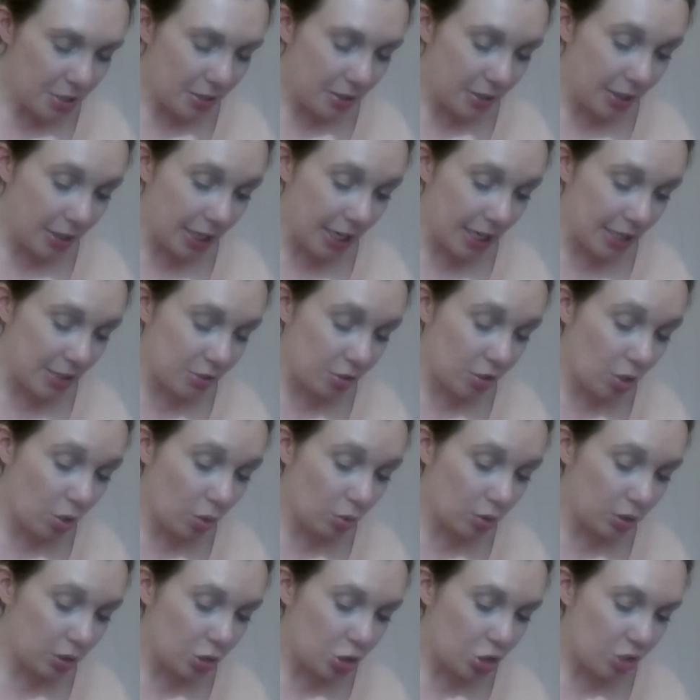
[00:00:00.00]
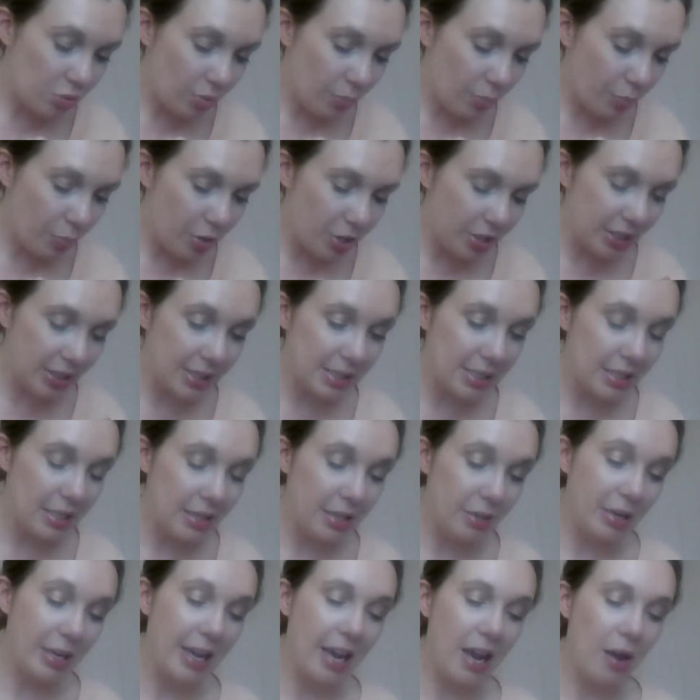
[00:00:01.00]
It has golden shimmer particles in
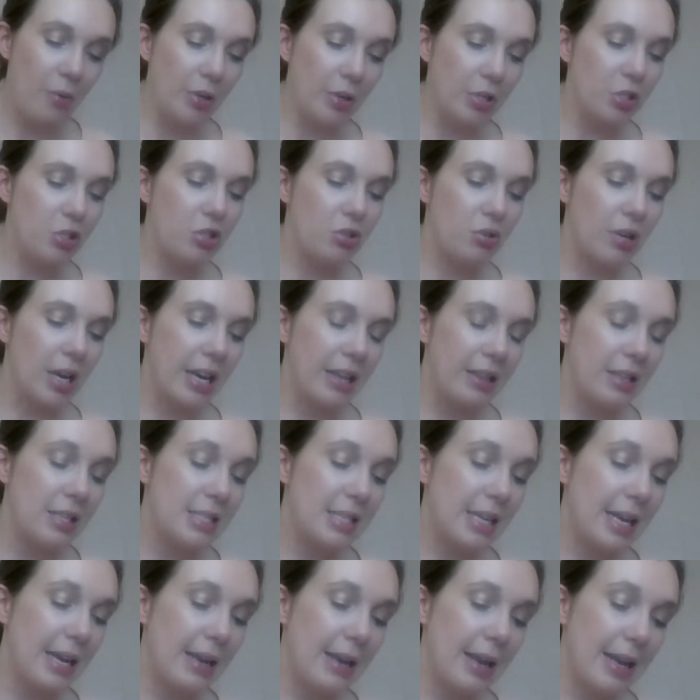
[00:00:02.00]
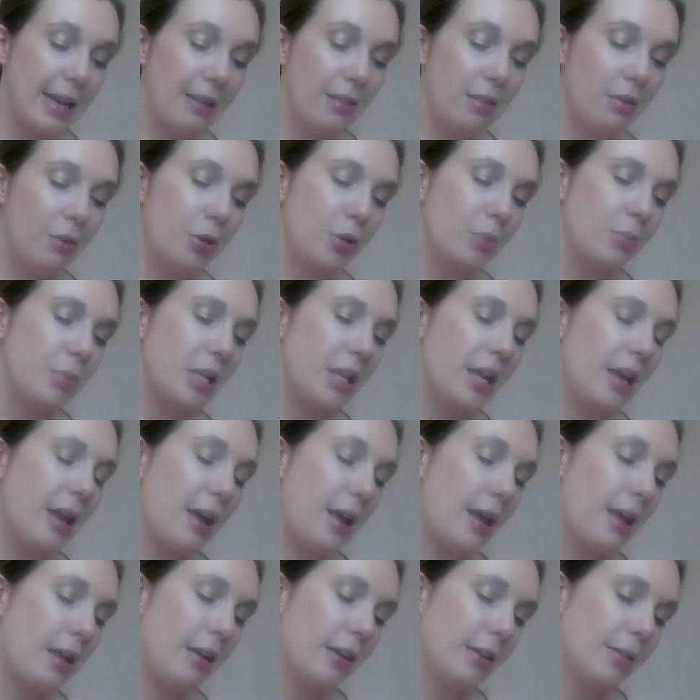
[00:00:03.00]
there. I can't wait to try this. I like the Urban
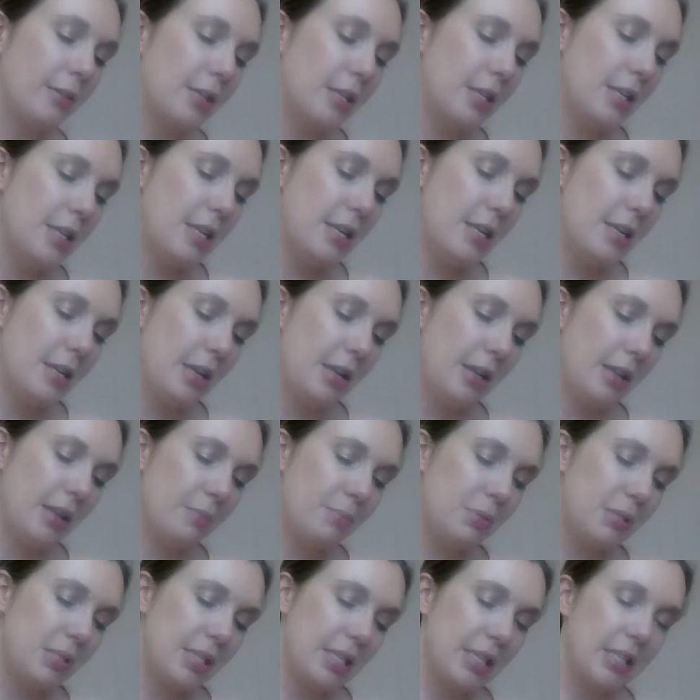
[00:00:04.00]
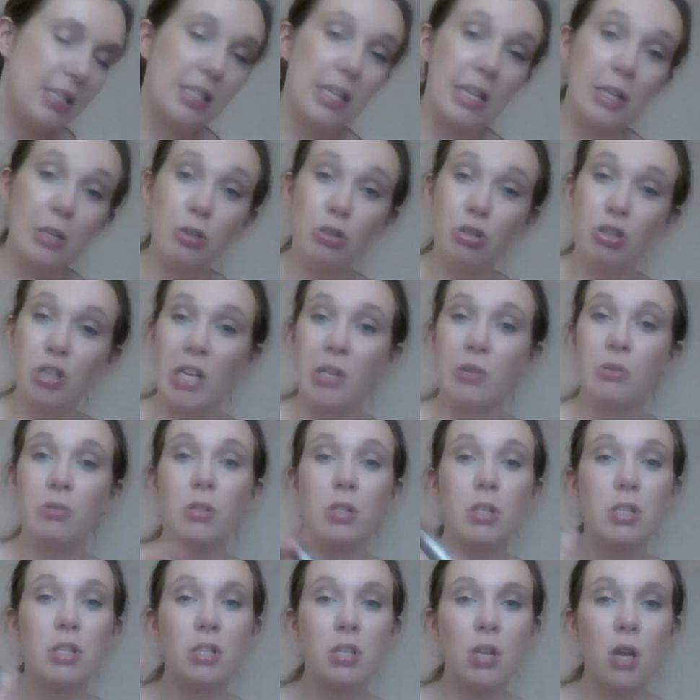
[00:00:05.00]
Decay lipsticks in general,
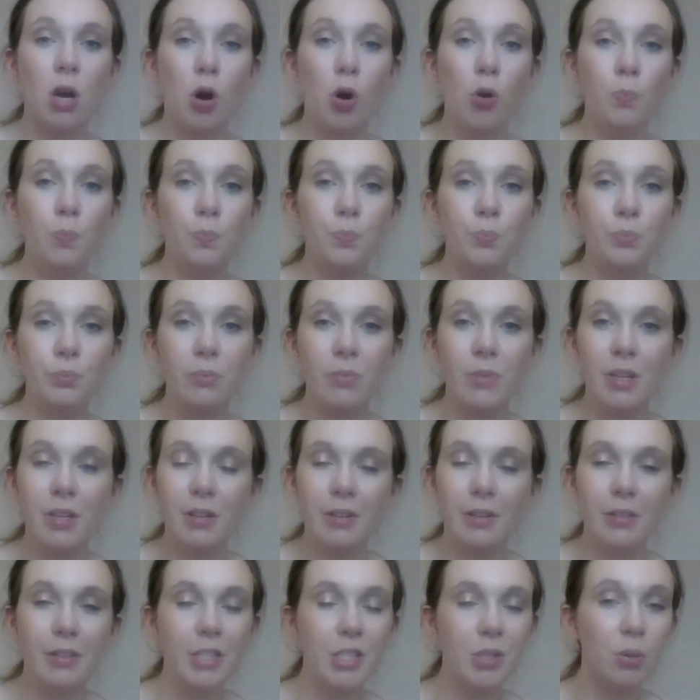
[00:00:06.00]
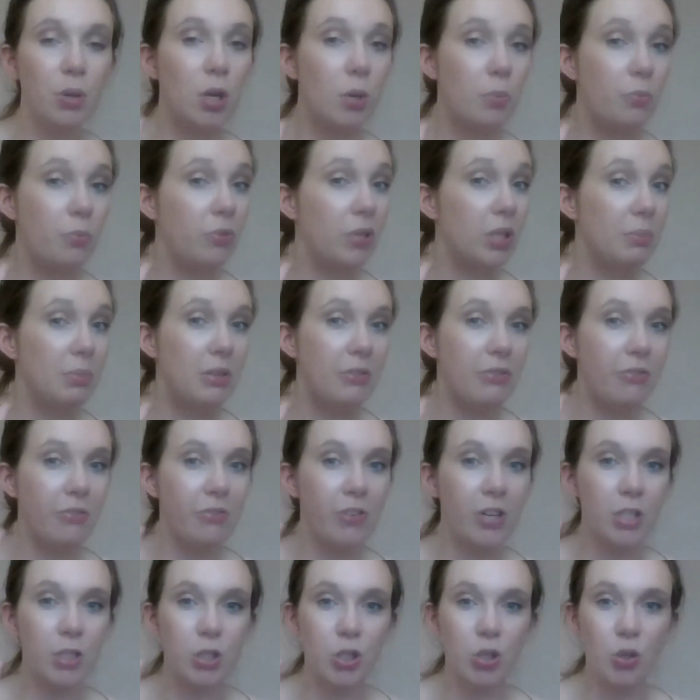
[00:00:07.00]
so this will hopefully be
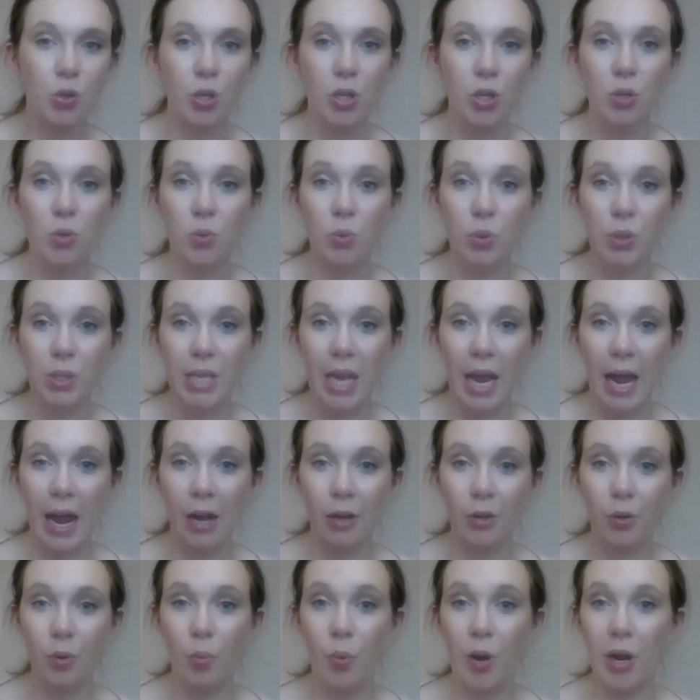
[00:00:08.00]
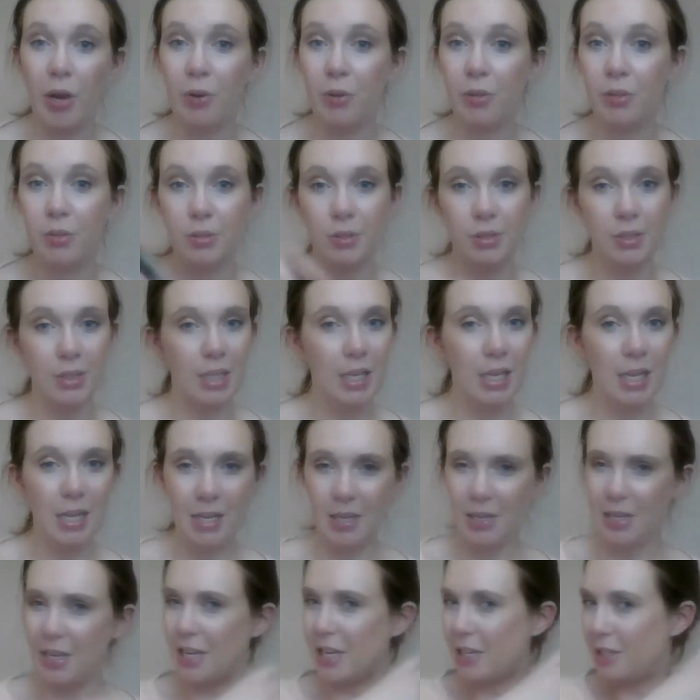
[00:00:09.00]
fun to use and wear.
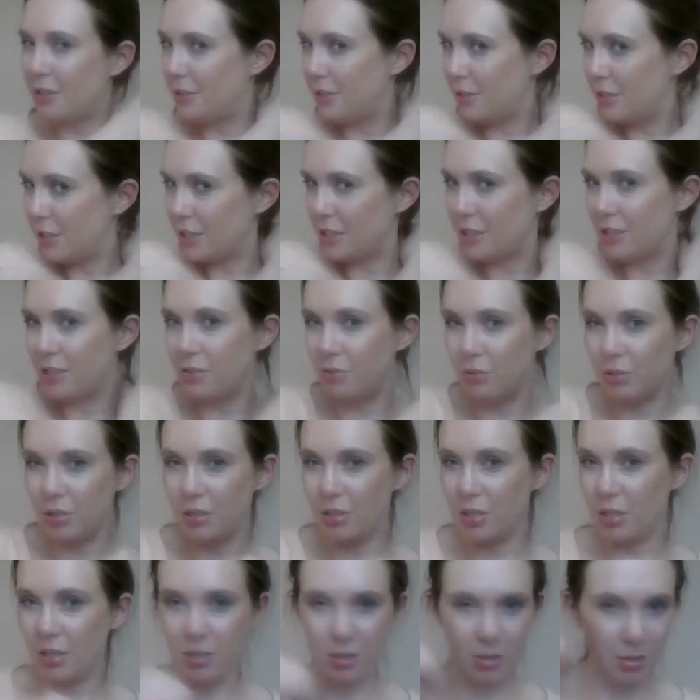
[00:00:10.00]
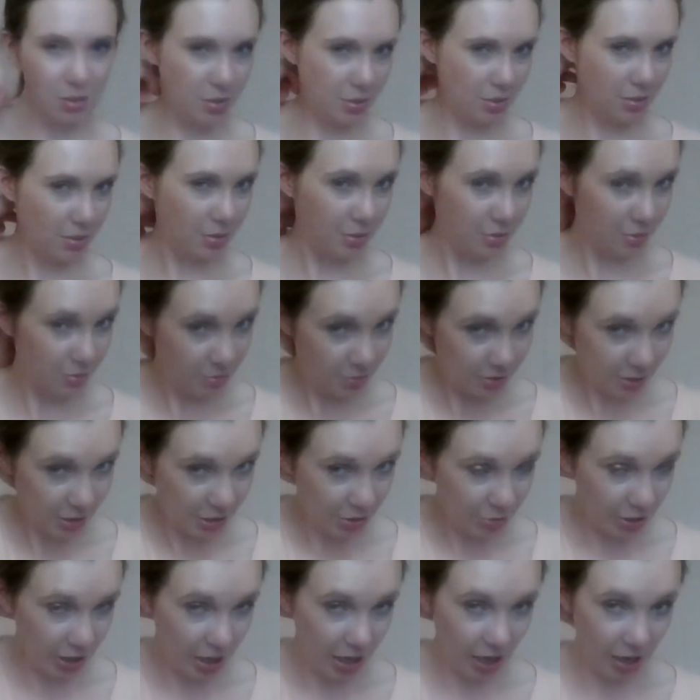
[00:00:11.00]
And excuse the
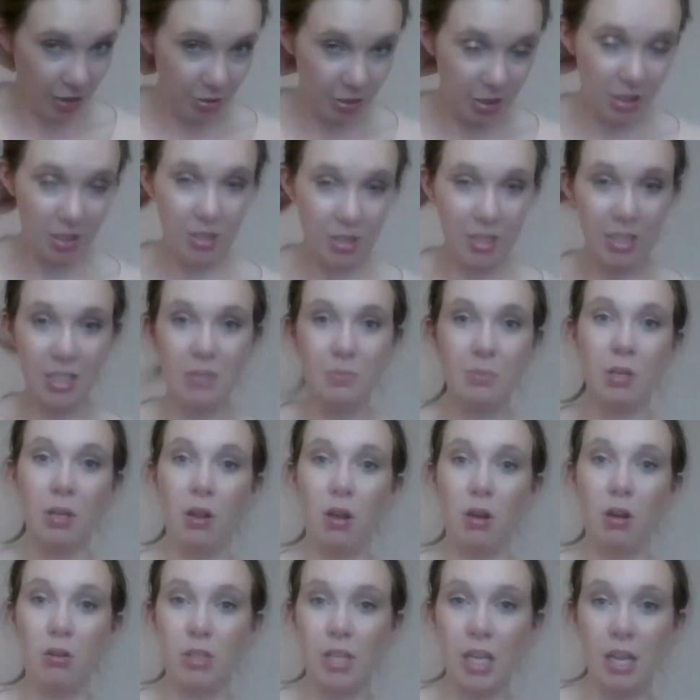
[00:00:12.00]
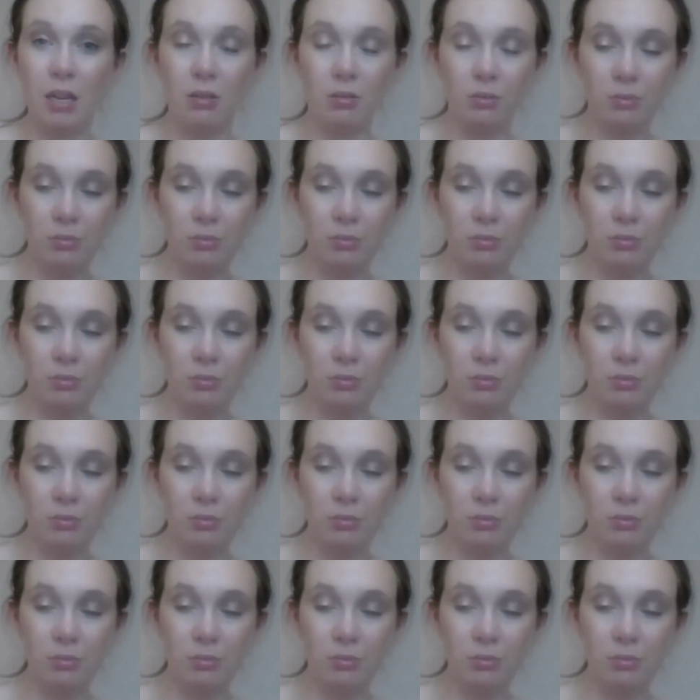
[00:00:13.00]
stray hairs. It's been a long day.